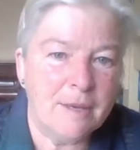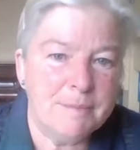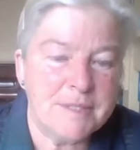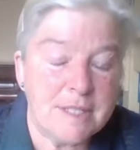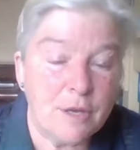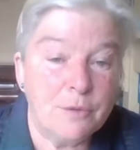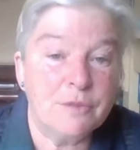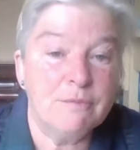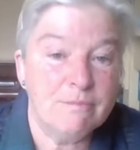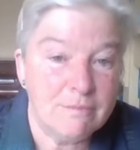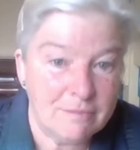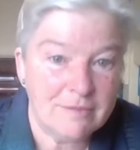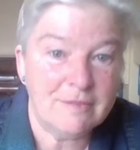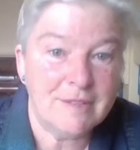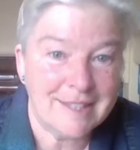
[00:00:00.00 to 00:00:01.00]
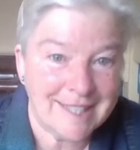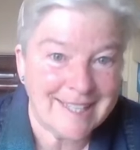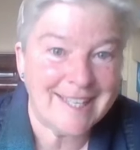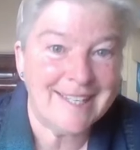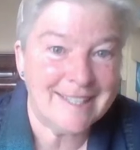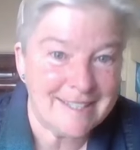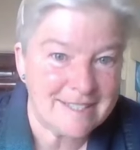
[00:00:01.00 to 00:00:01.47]
So the
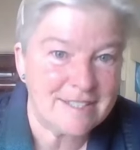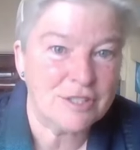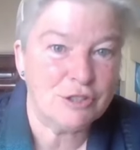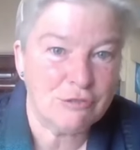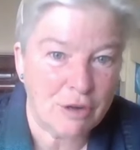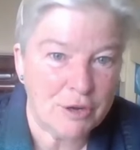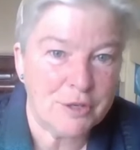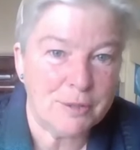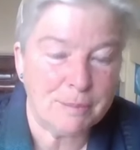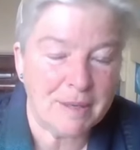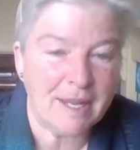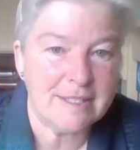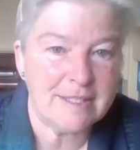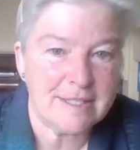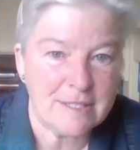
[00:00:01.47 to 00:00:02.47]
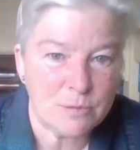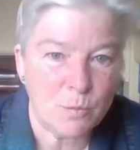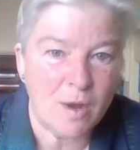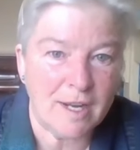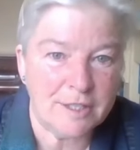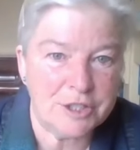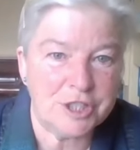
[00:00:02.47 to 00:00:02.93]
key is to grow your plants as
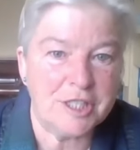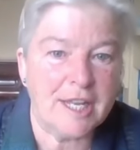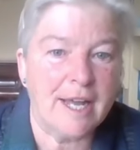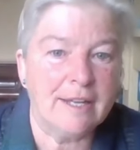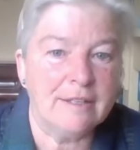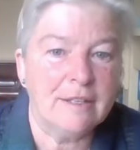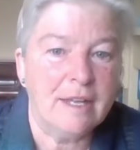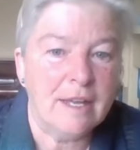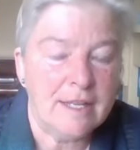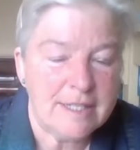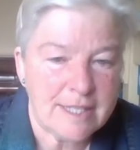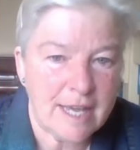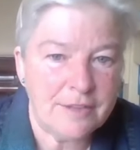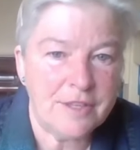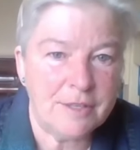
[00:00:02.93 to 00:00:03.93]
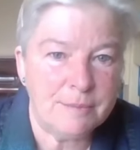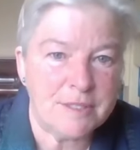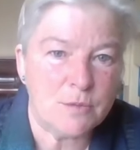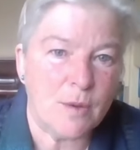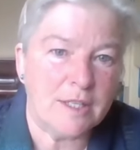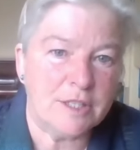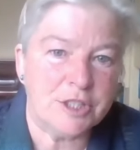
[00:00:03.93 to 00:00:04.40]
well as you can, tend them
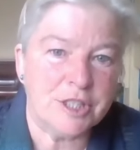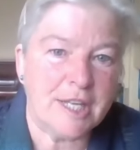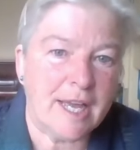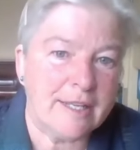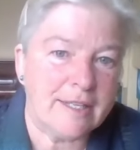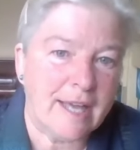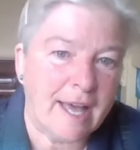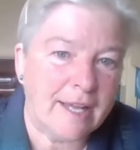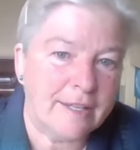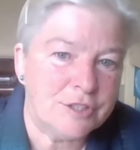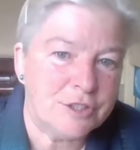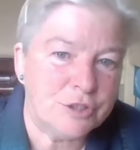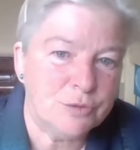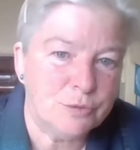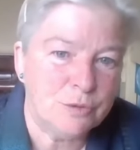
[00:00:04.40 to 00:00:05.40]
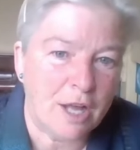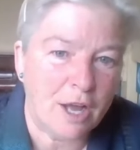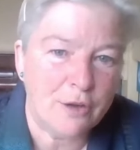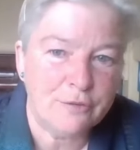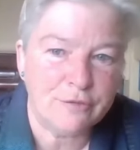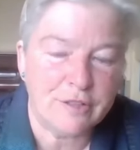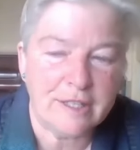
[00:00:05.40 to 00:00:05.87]
as well as you can, and you will
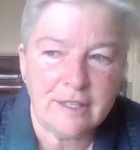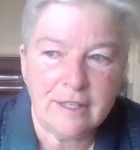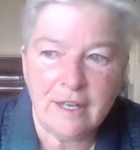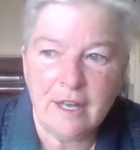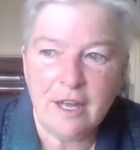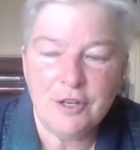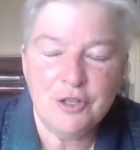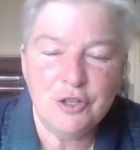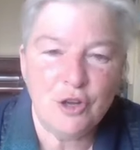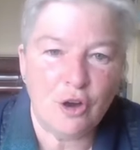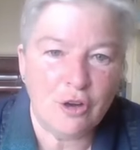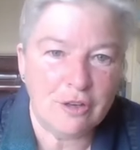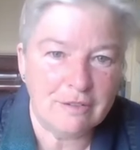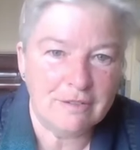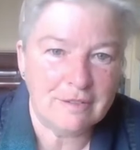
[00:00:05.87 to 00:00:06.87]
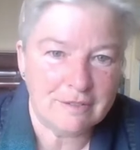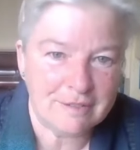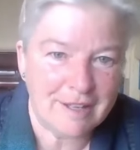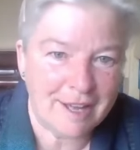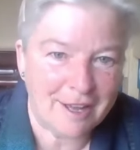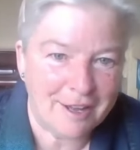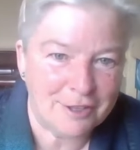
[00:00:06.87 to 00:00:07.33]
hopefully not
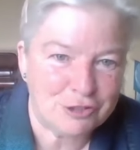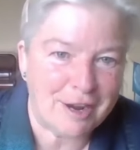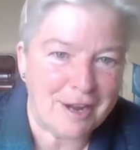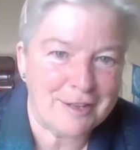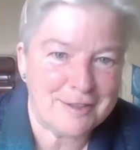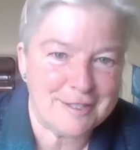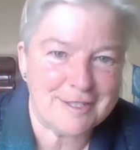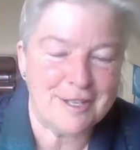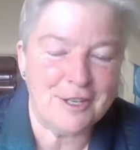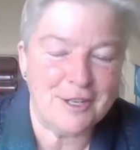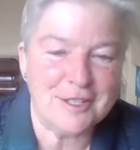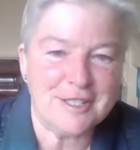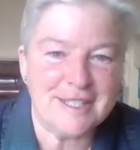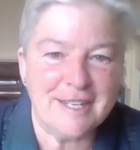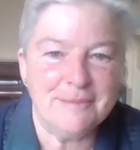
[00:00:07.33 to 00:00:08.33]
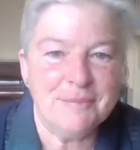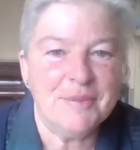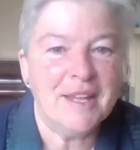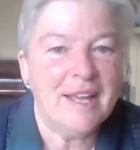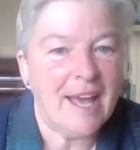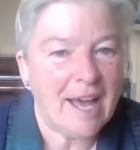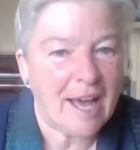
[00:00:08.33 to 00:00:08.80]
attract the slugs in.
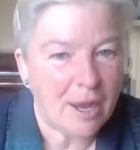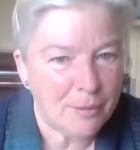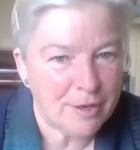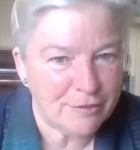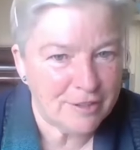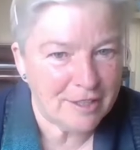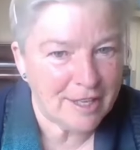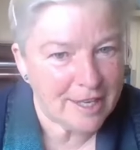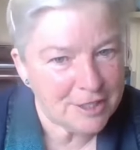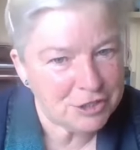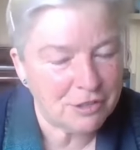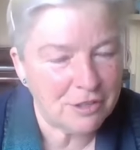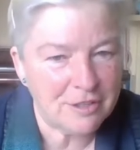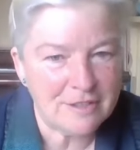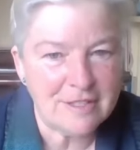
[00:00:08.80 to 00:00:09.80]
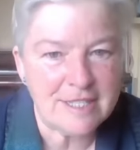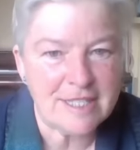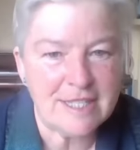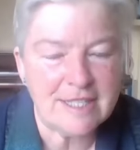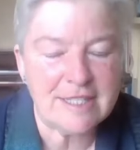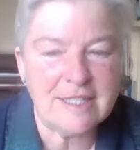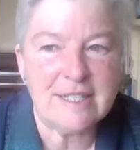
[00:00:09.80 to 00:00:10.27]
However, later on in the
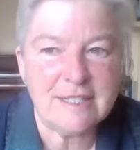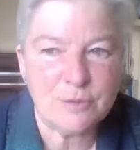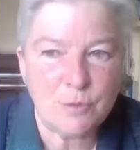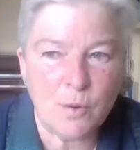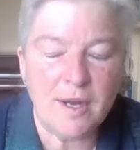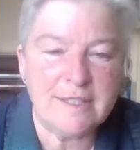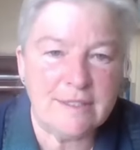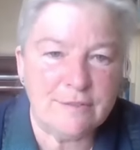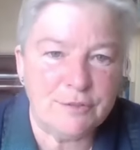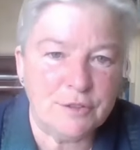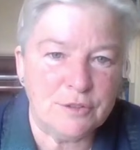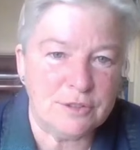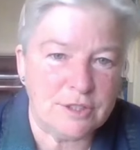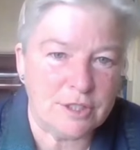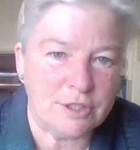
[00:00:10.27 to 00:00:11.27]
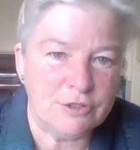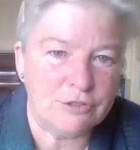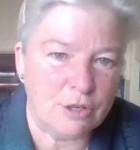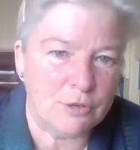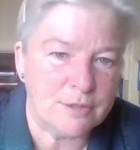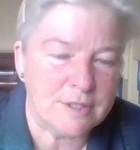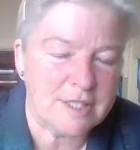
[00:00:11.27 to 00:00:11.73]
season, it's quite difficult to
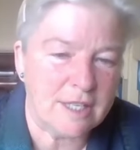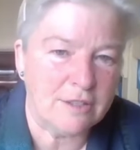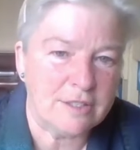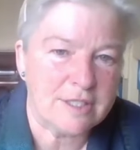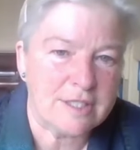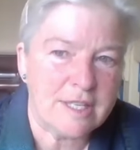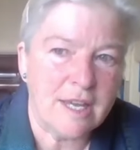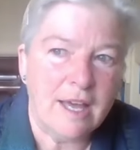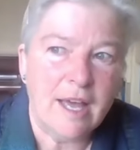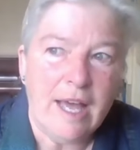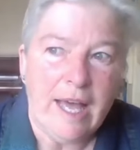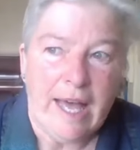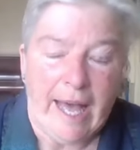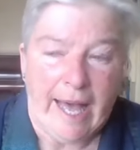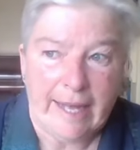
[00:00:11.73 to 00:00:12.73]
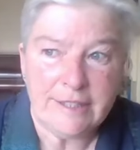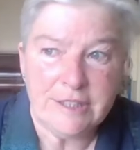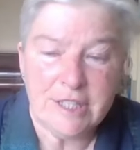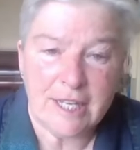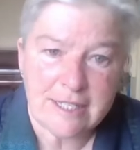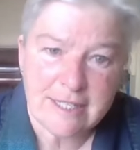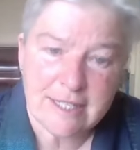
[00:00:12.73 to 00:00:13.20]
control slugs. And
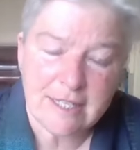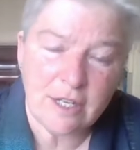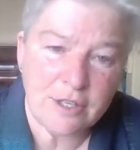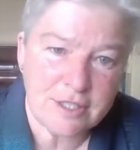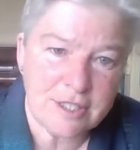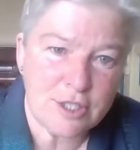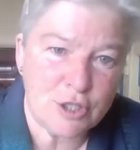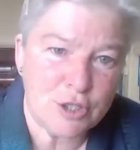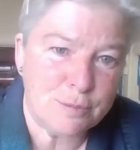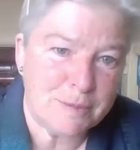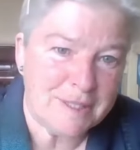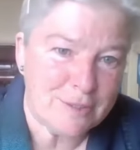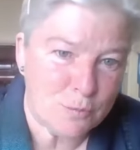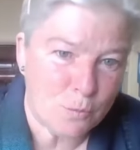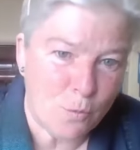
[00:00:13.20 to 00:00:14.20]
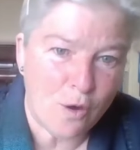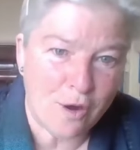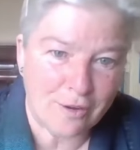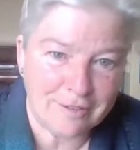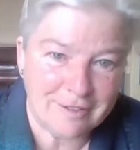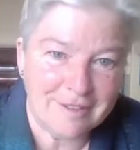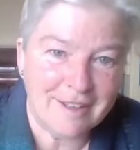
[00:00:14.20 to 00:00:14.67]
yes, slug soup is
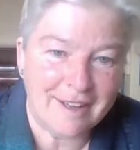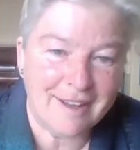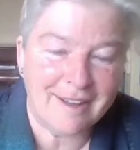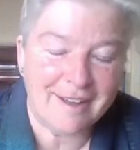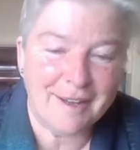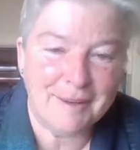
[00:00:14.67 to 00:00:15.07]
one.